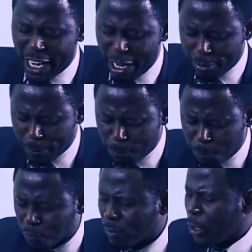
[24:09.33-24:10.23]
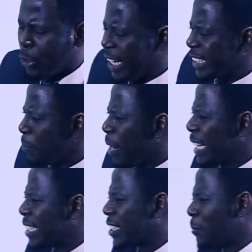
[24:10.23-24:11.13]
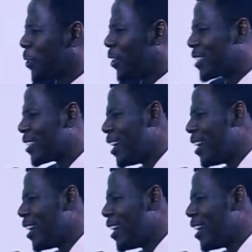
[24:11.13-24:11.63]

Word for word: You know, there's a man in scriptures.